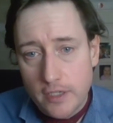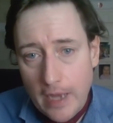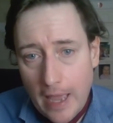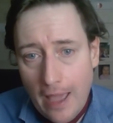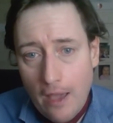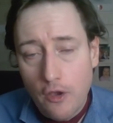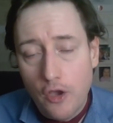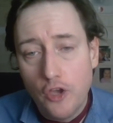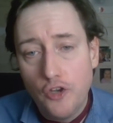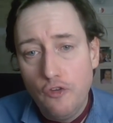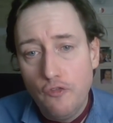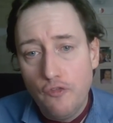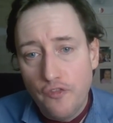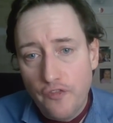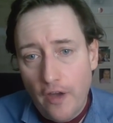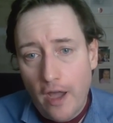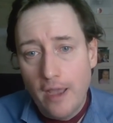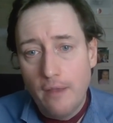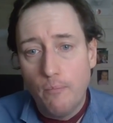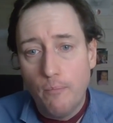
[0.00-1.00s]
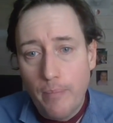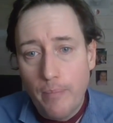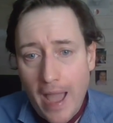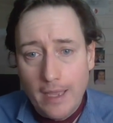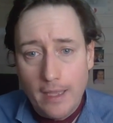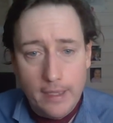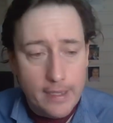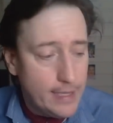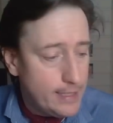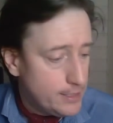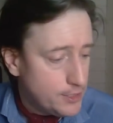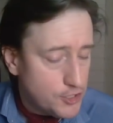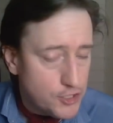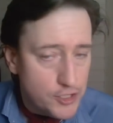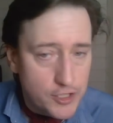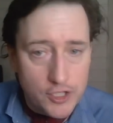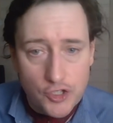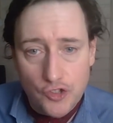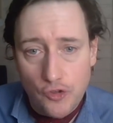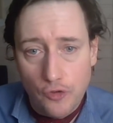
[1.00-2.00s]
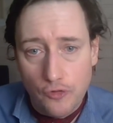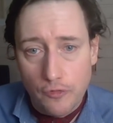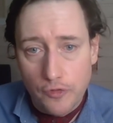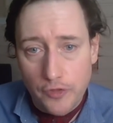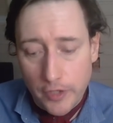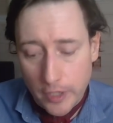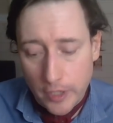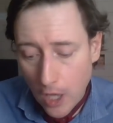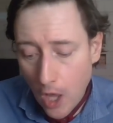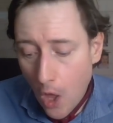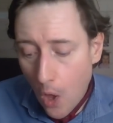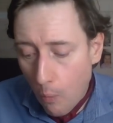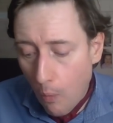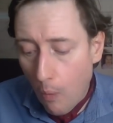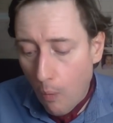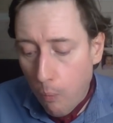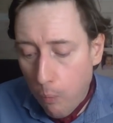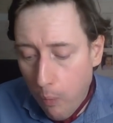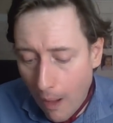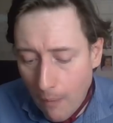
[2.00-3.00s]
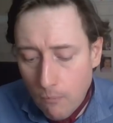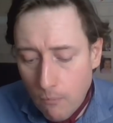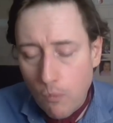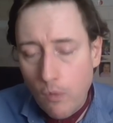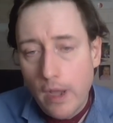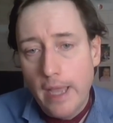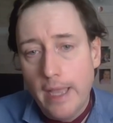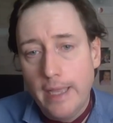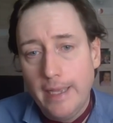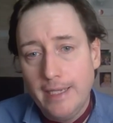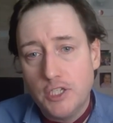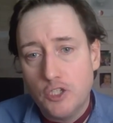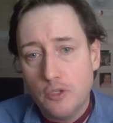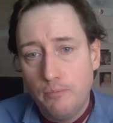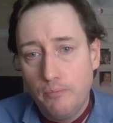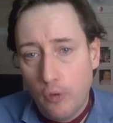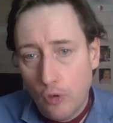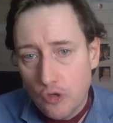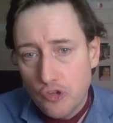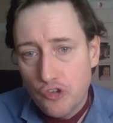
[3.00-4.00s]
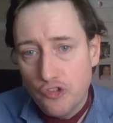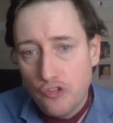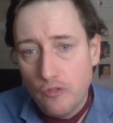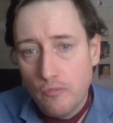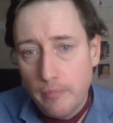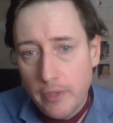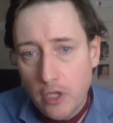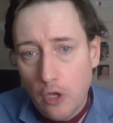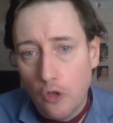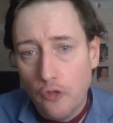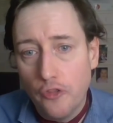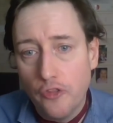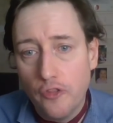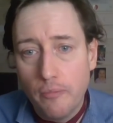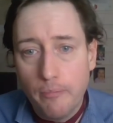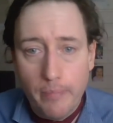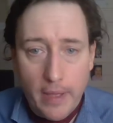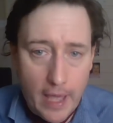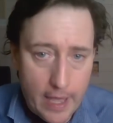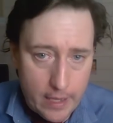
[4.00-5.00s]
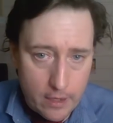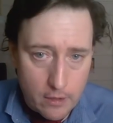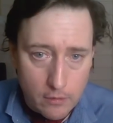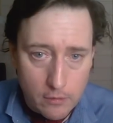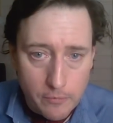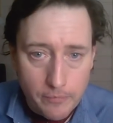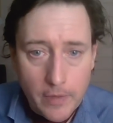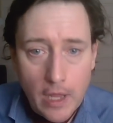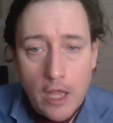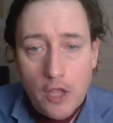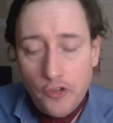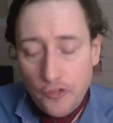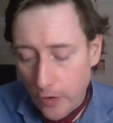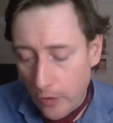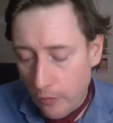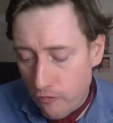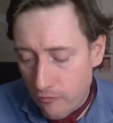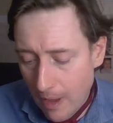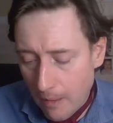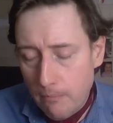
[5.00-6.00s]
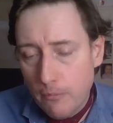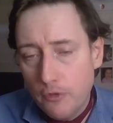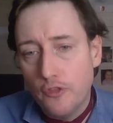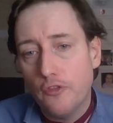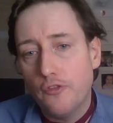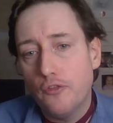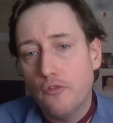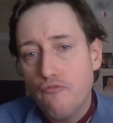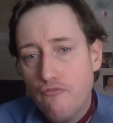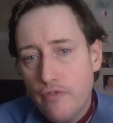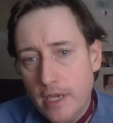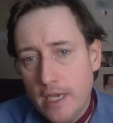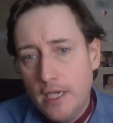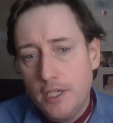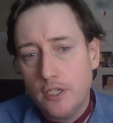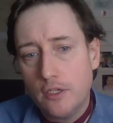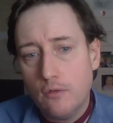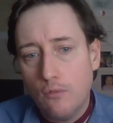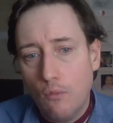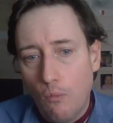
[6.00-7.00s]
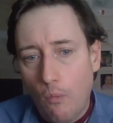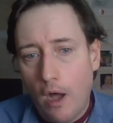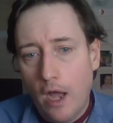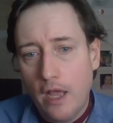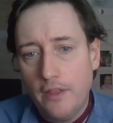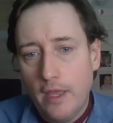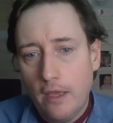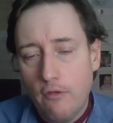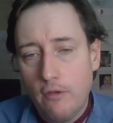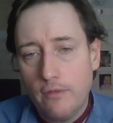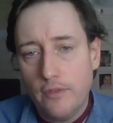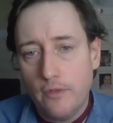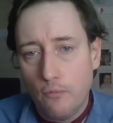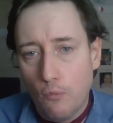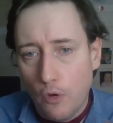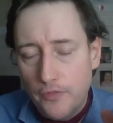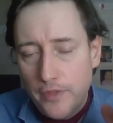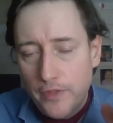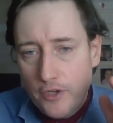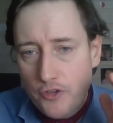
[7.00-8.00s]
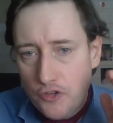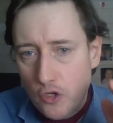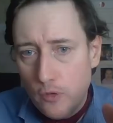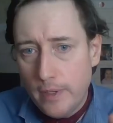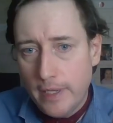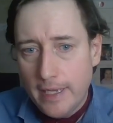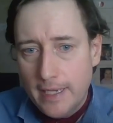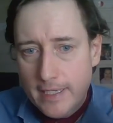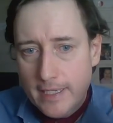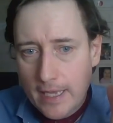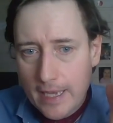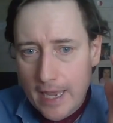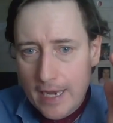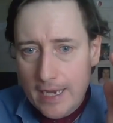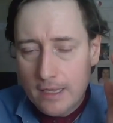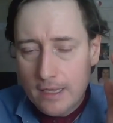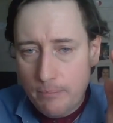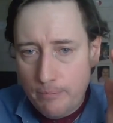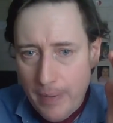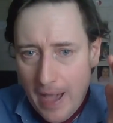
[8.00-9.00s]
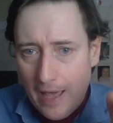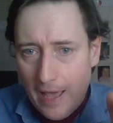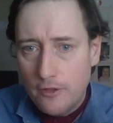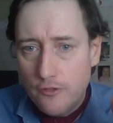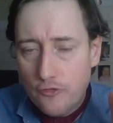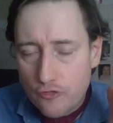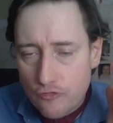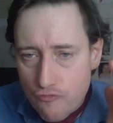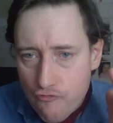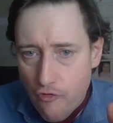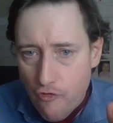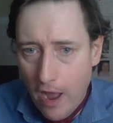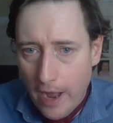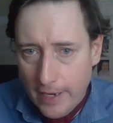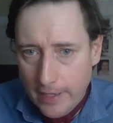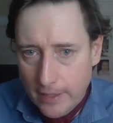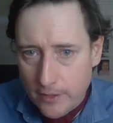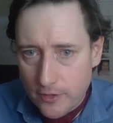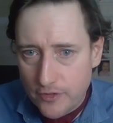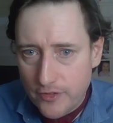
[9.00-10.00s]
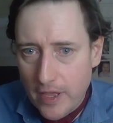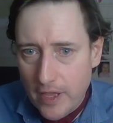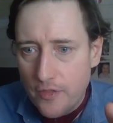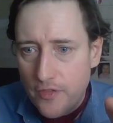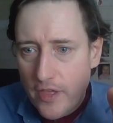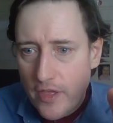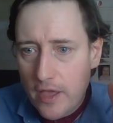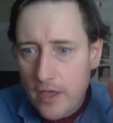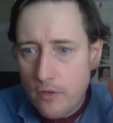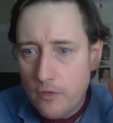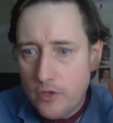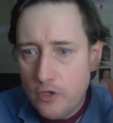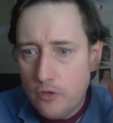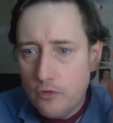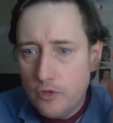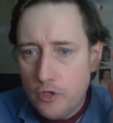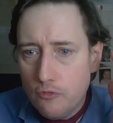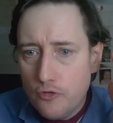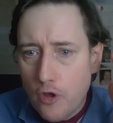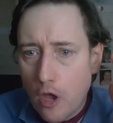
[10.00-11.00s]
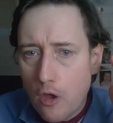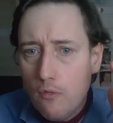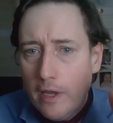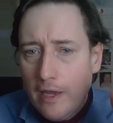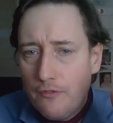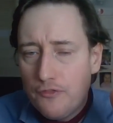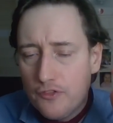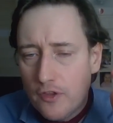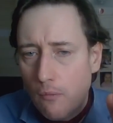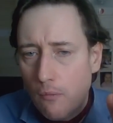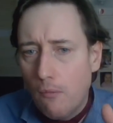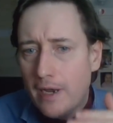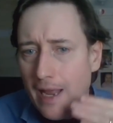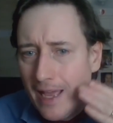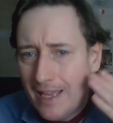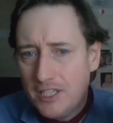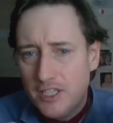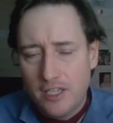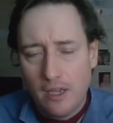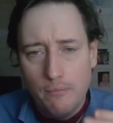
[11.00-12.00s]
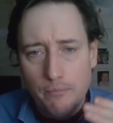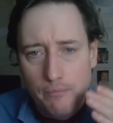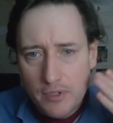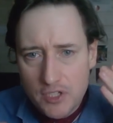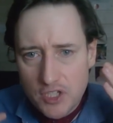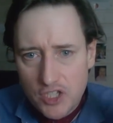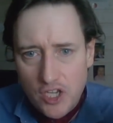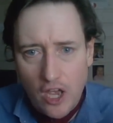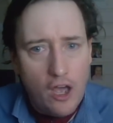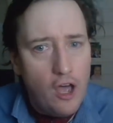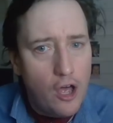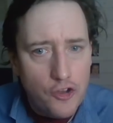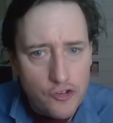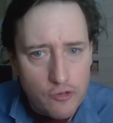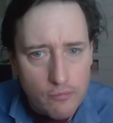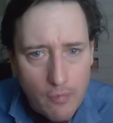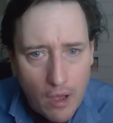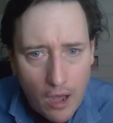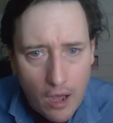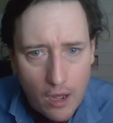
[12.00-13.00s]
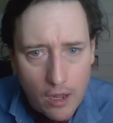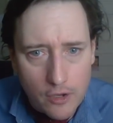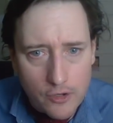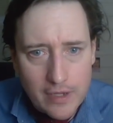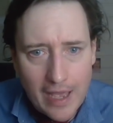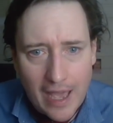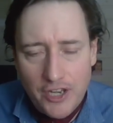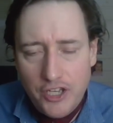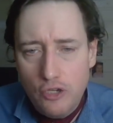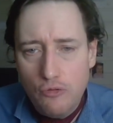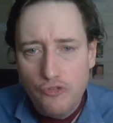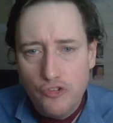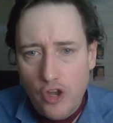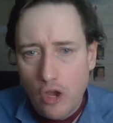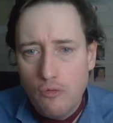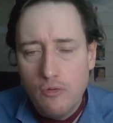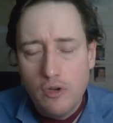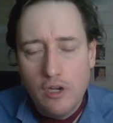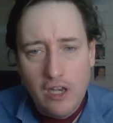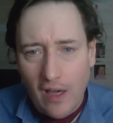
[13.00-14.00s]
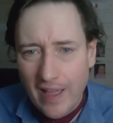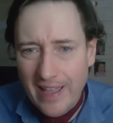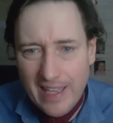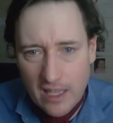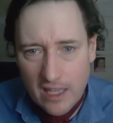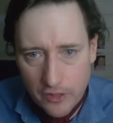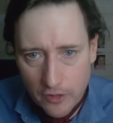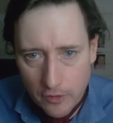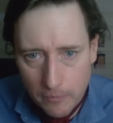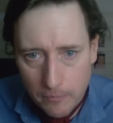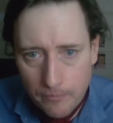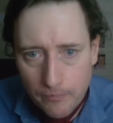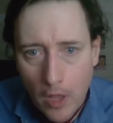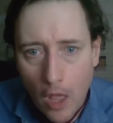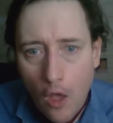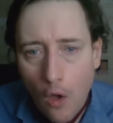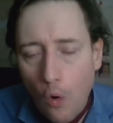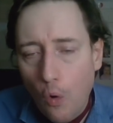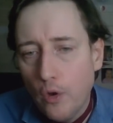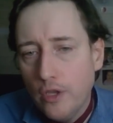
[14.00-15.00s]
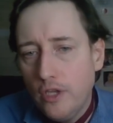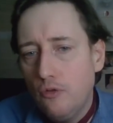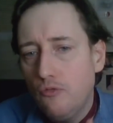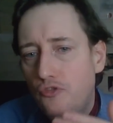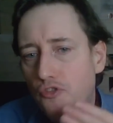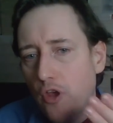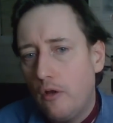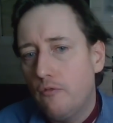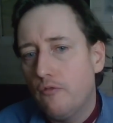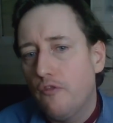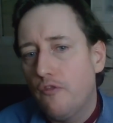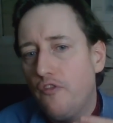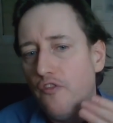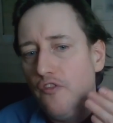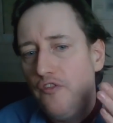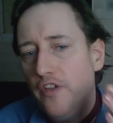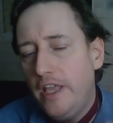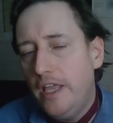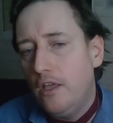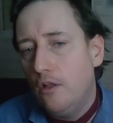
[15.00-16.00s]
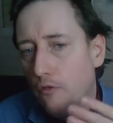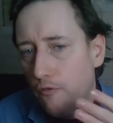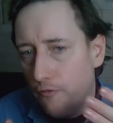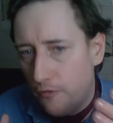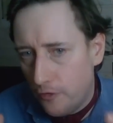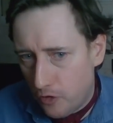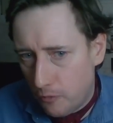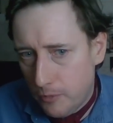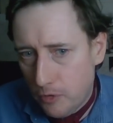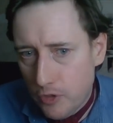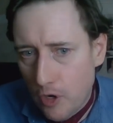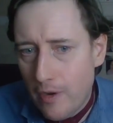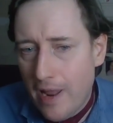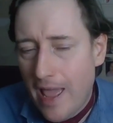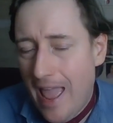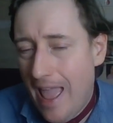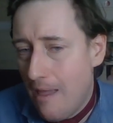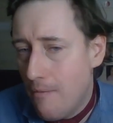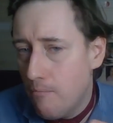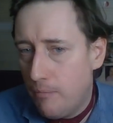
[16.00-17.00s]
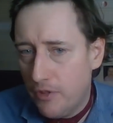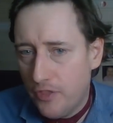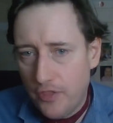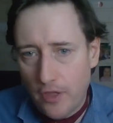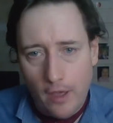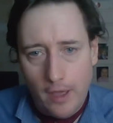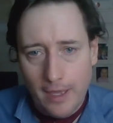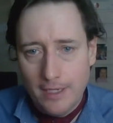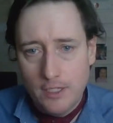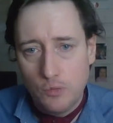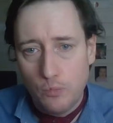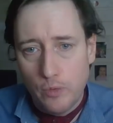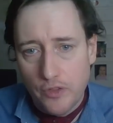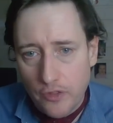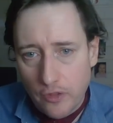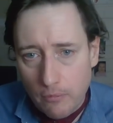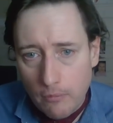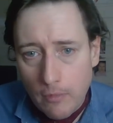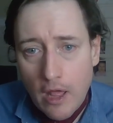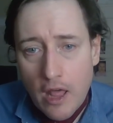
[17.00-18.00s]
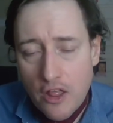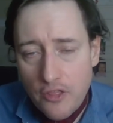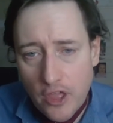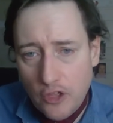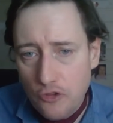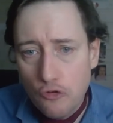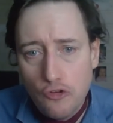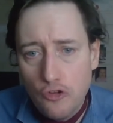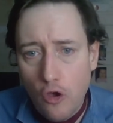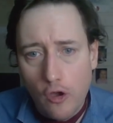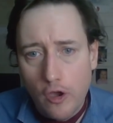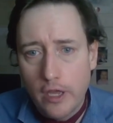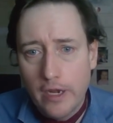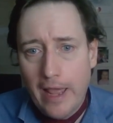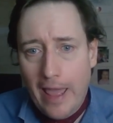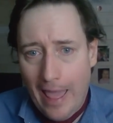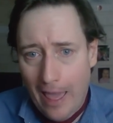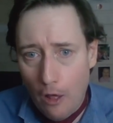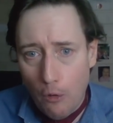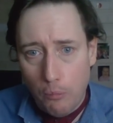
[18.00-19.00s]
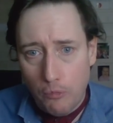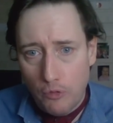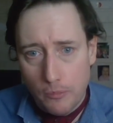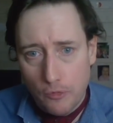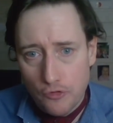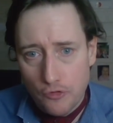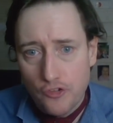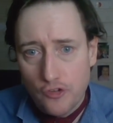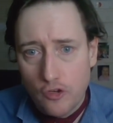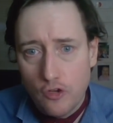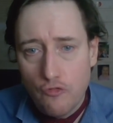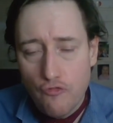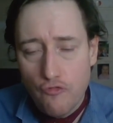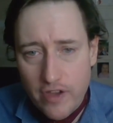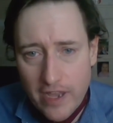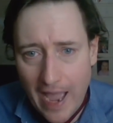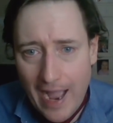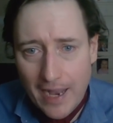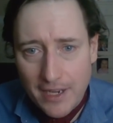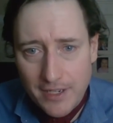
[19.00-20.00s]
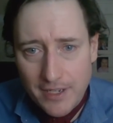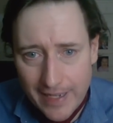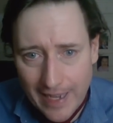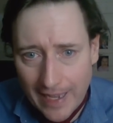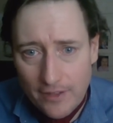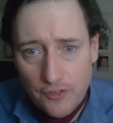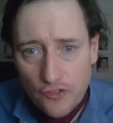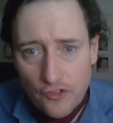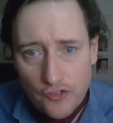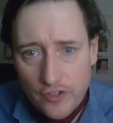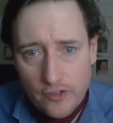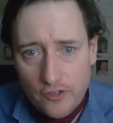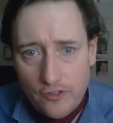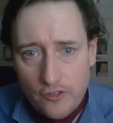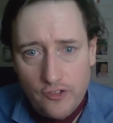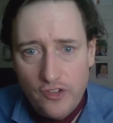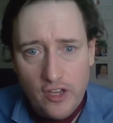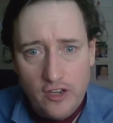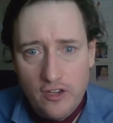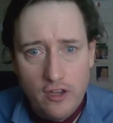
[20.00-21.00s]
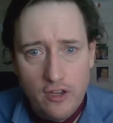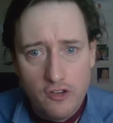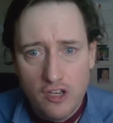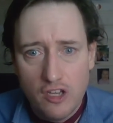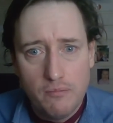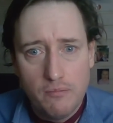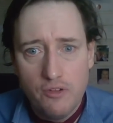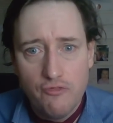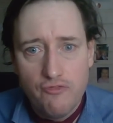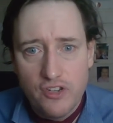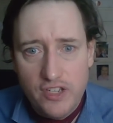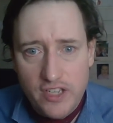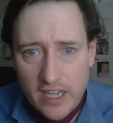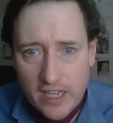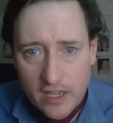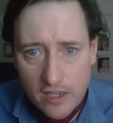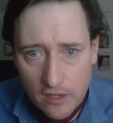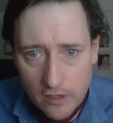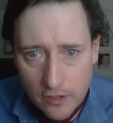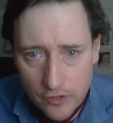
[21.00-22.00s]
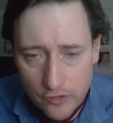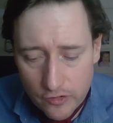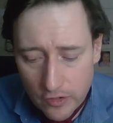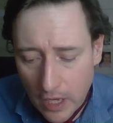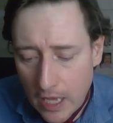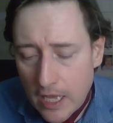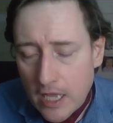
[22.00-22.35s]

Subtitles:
How can you fight back against this sort of thing? Well, one way is to push them beyond the pale. So remember that the reason why what they're doing is they're getting the balance right. You don't, if someone has some bizarre demand and you don't like them, or you don't feel for them, you don't empathize with them, then you're not going to help them. You're just going to react against it and say, no, don't be ridiculous.